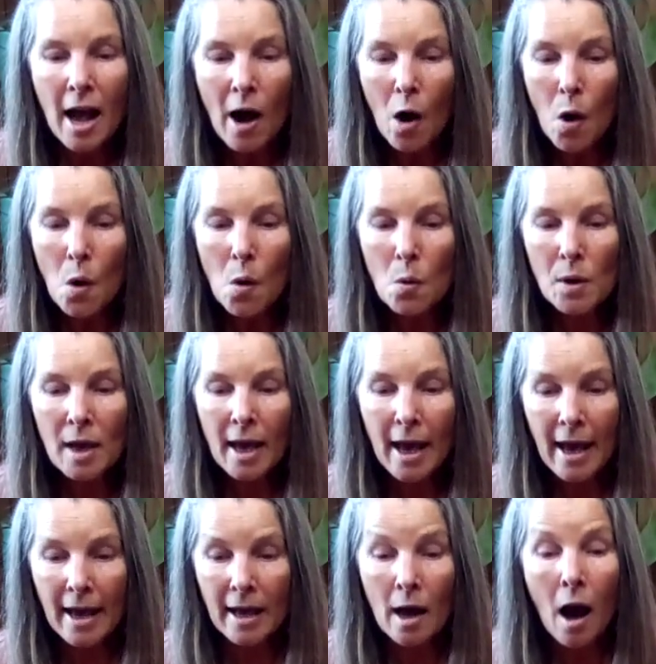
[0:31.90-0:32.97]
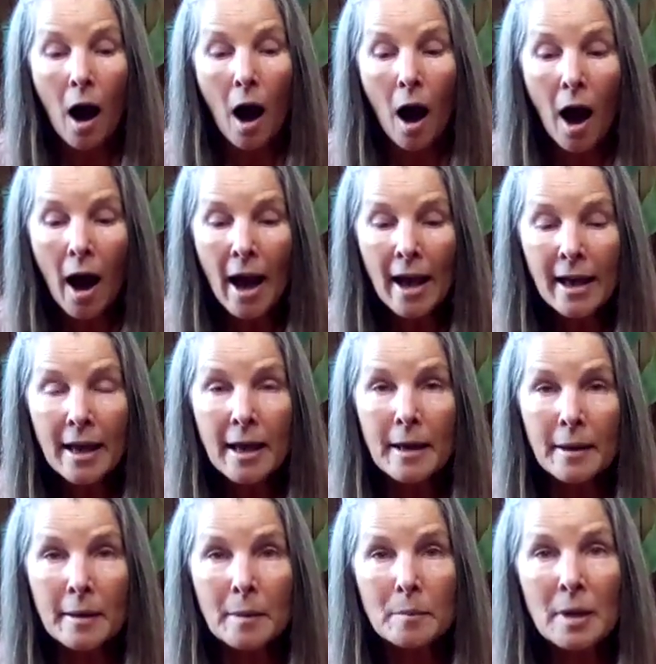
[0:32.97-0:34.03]
Okay, I
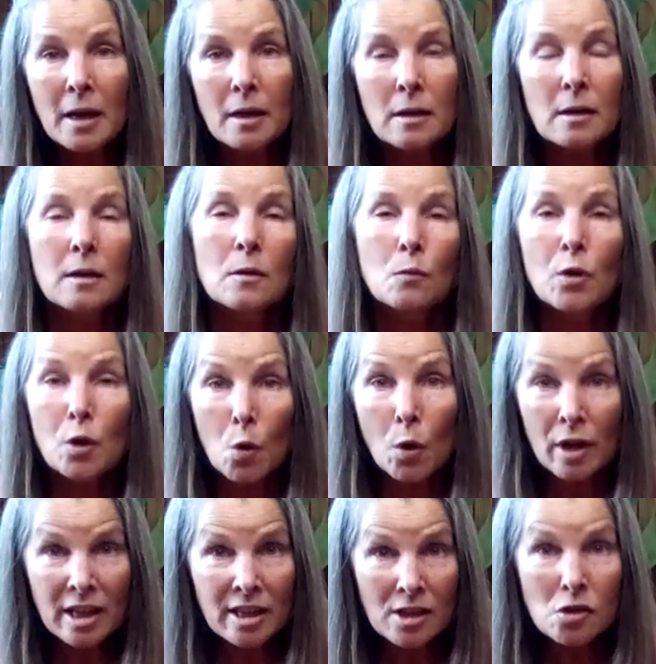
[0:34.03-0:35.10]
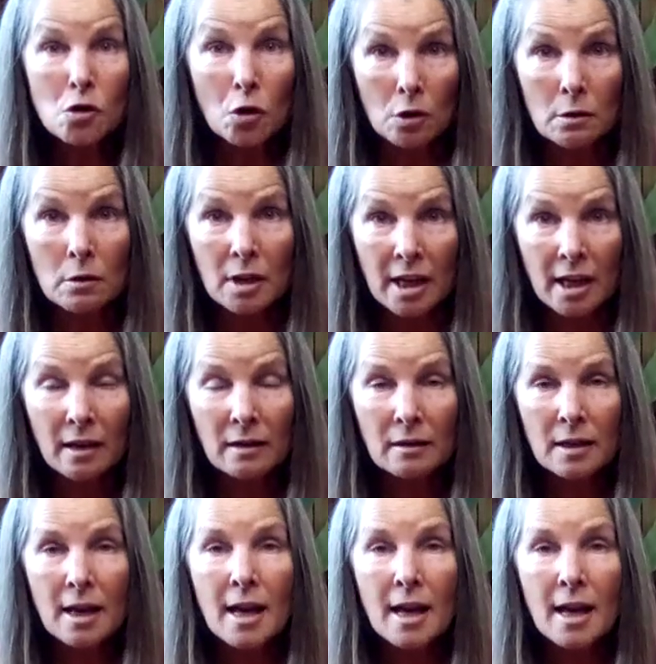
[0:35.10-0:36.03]
am recording this early,